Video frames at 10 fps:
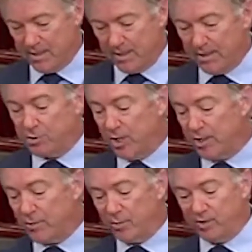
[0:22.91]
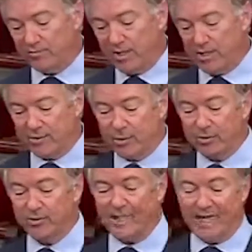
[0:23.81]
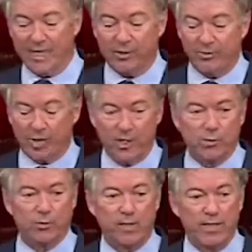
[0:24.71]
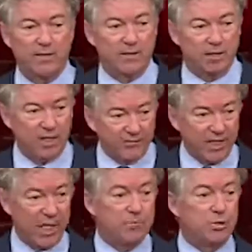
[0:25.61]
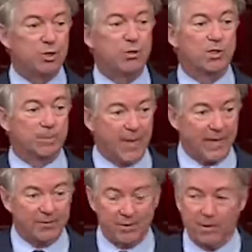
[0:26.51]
In January of last year, the annualized rate of the M2 expansion,